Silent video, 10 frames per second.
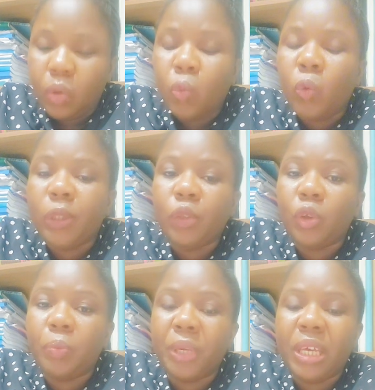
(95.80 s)
will
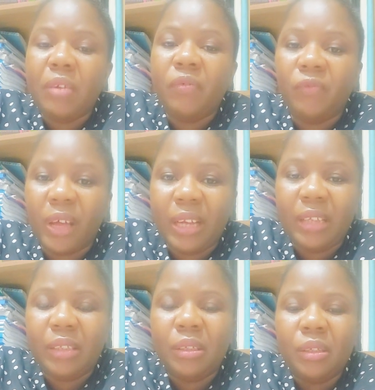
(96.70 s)
not be
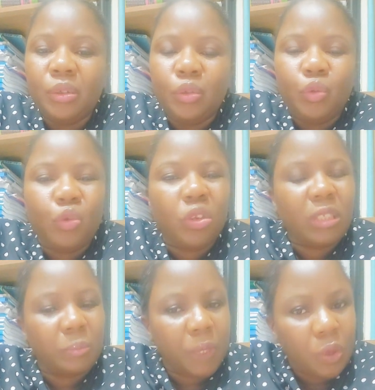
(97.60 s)
invalid
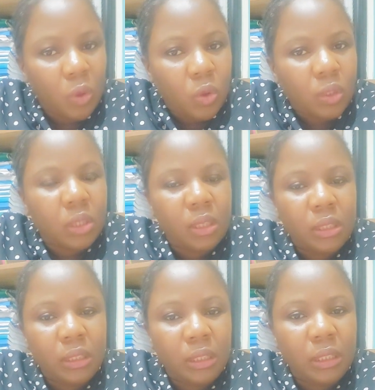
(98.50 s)
just because
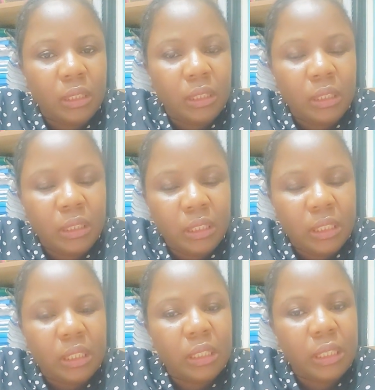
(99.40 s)
the
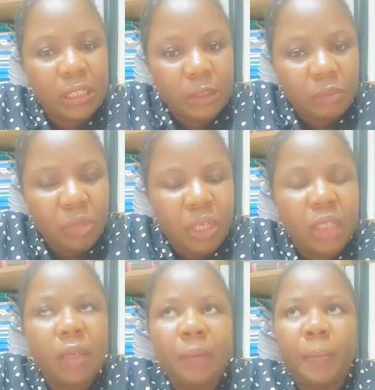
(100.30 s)
deed is
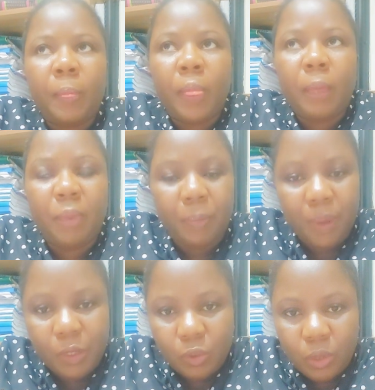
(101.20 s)
made
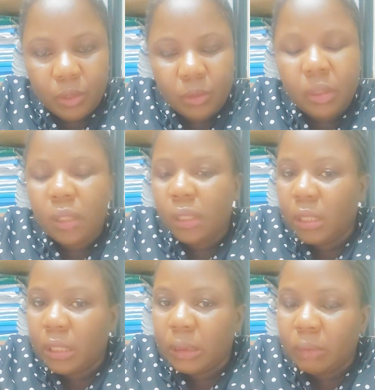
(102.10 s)
perpetual,
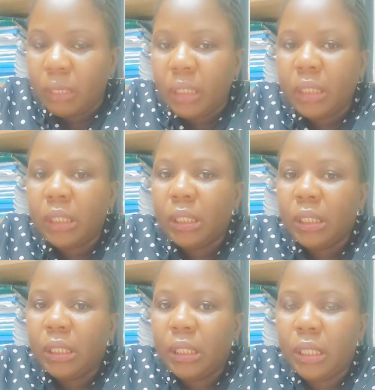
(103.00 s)
is made
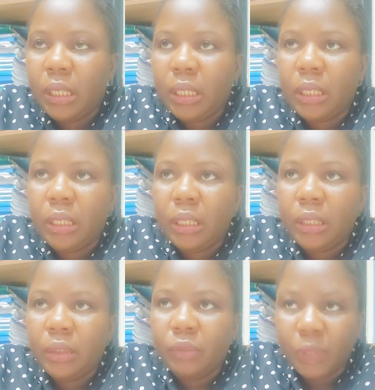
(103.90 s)

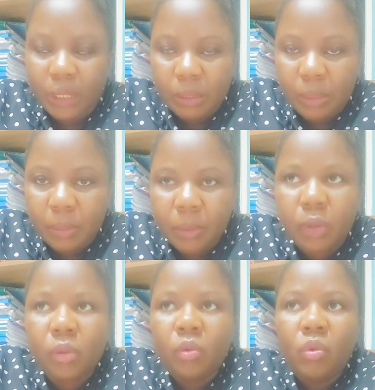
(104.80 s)

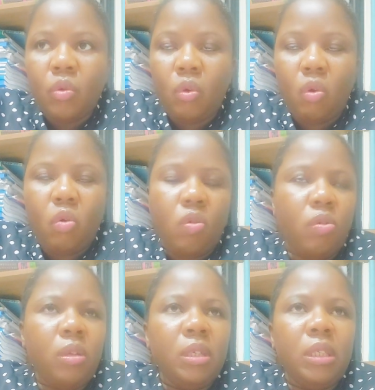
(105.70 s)
irredeemable,
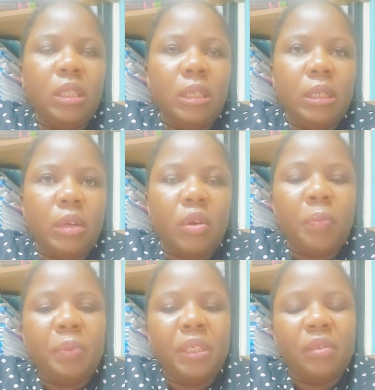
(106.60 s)
or the
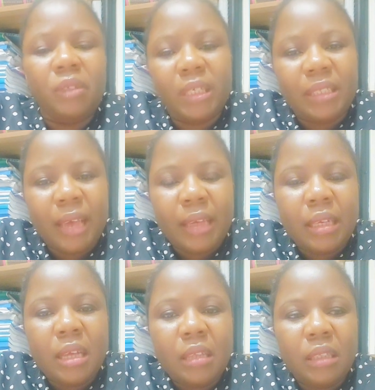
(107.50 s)
company
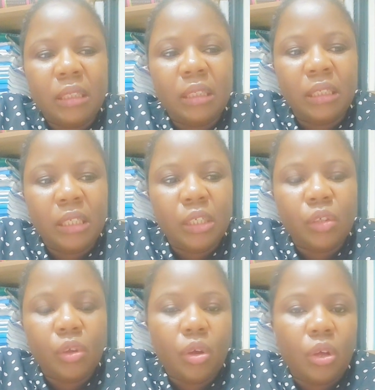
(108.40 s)
created the deed
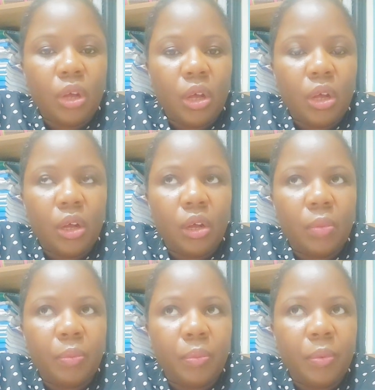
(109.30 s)

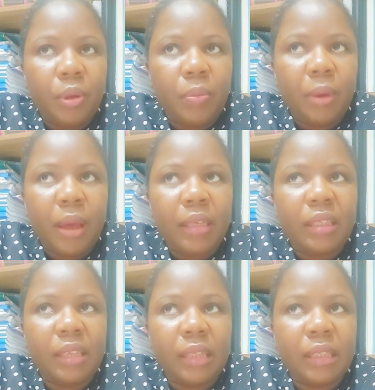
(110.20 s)
by
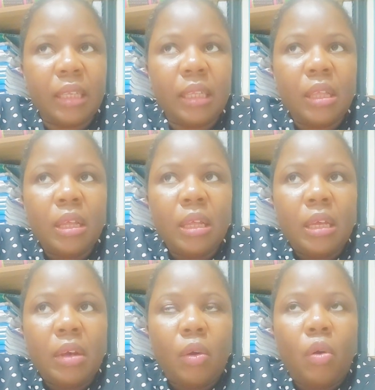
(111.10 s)
stating
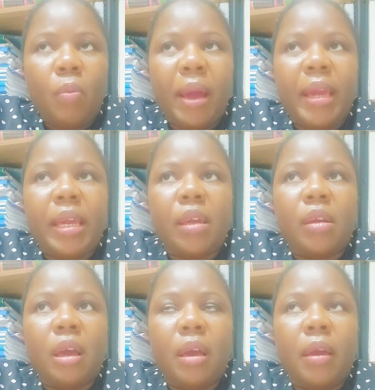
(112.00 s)
or by
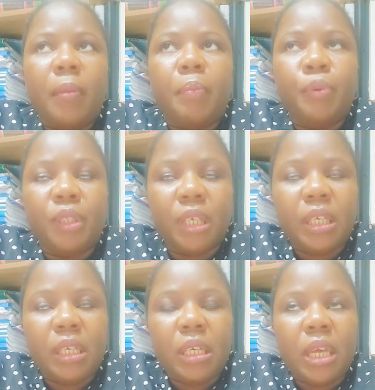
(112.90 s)

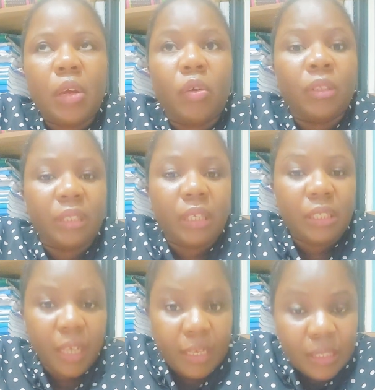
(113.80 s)
putting a
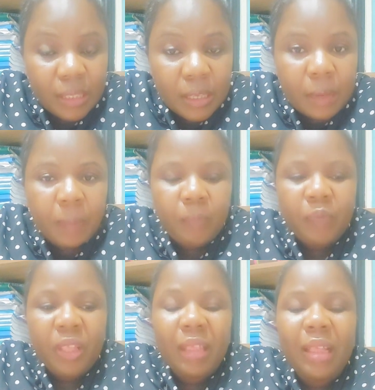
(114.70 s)
contingency
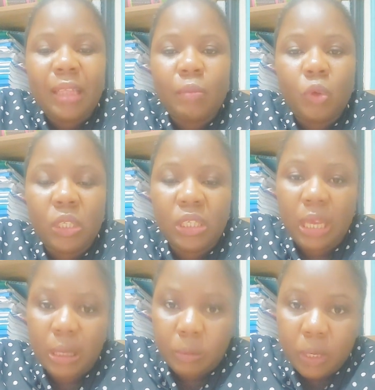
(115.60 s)
that must
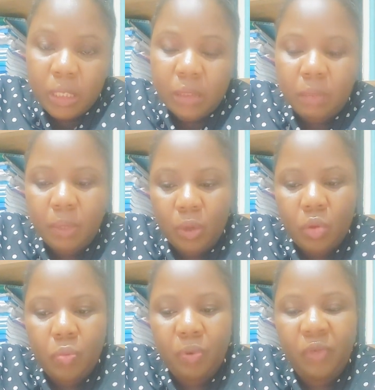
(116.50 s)
take place
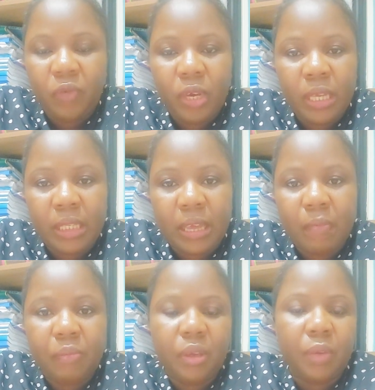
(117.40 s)
before it
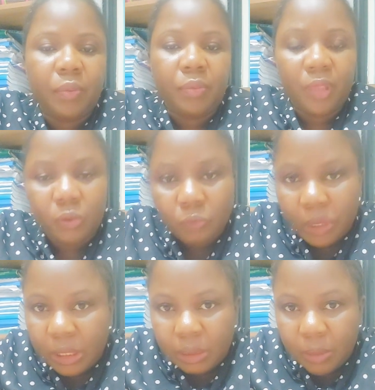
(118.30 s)
can be
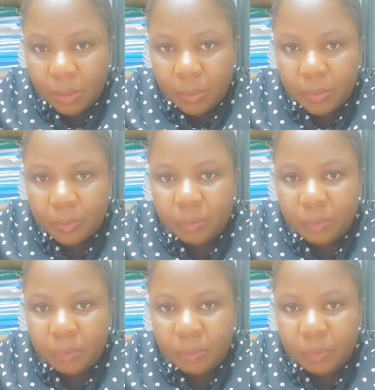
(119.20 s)
redeemable.